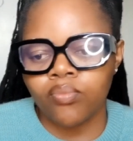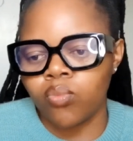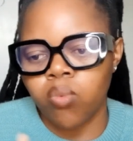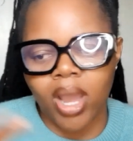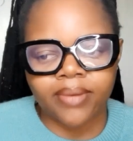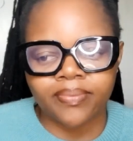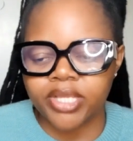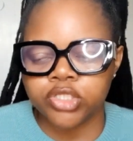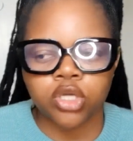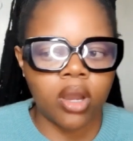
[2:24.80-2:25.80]
white
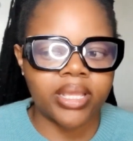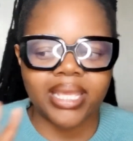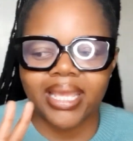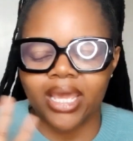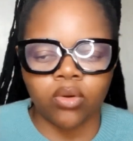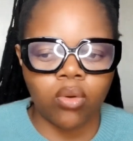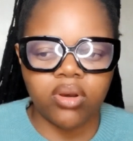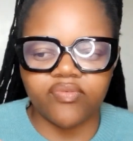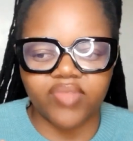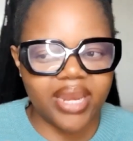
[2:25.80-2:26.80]
patriarchy and
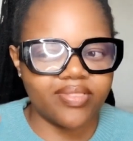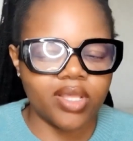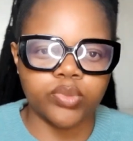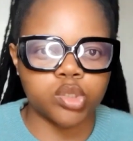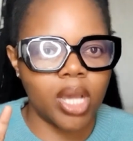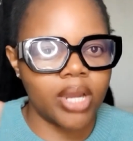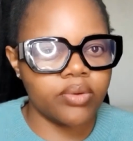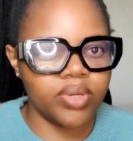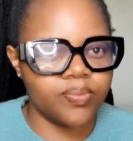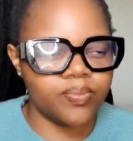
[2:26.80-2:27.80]
all of that. And then we try
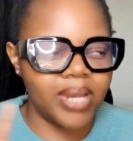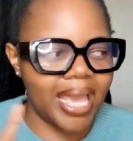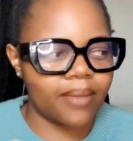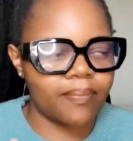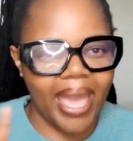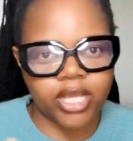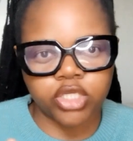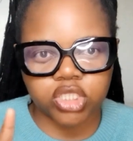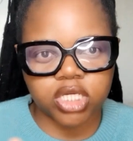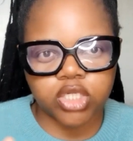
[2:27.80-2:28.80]
to
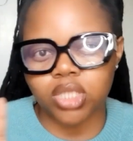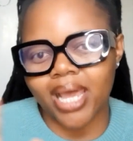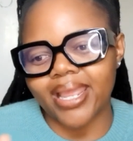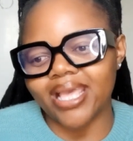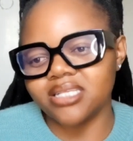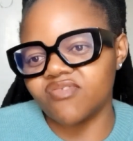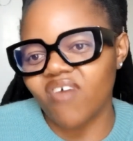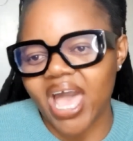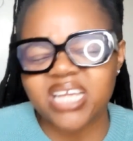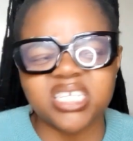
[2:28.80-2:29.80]
package it and try to
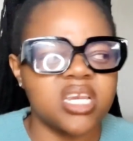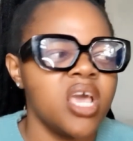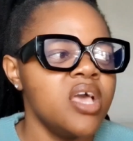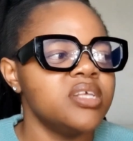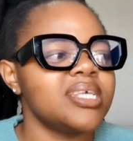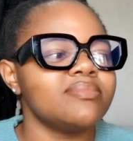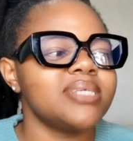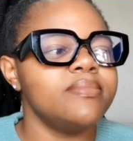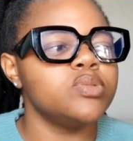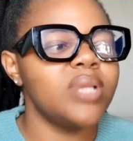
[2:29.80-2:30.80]
yesify it. And
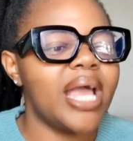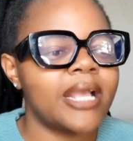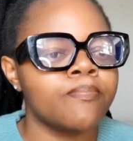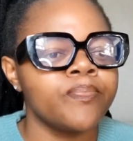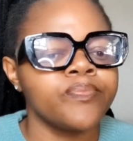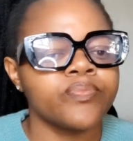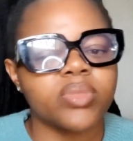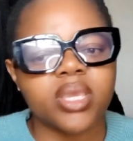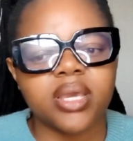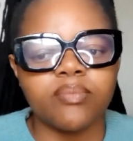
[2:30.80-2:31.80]
sometimes we like
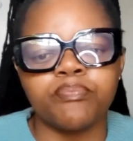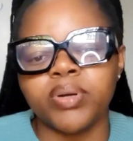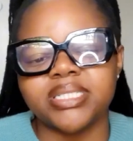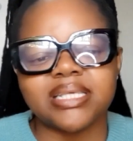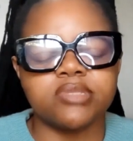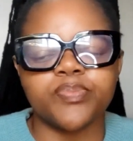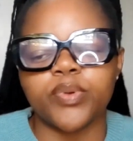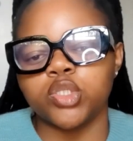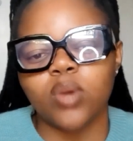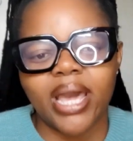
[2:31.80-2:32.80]
put some
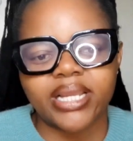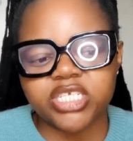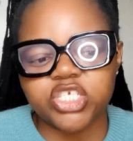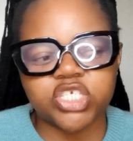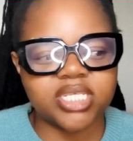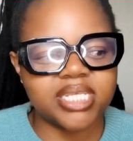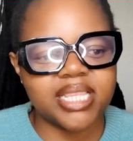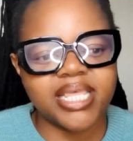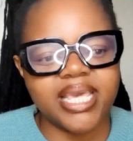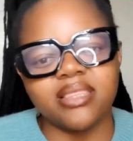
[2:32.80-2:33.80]
spirituality shit
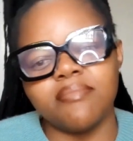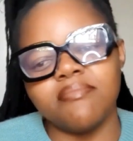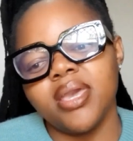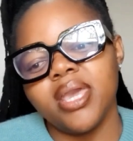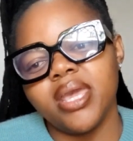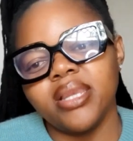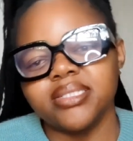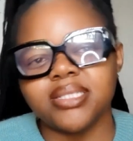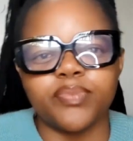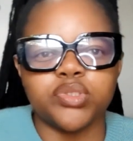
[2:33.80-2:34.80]
in there. The man
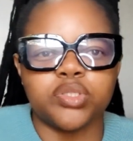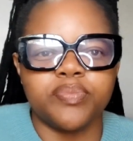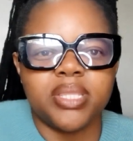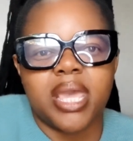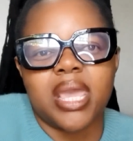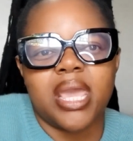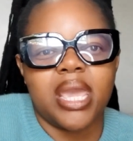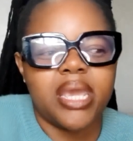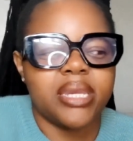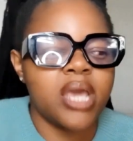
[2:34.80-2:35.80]
is supposed to be the
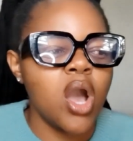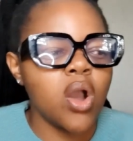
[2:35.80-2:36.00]
head,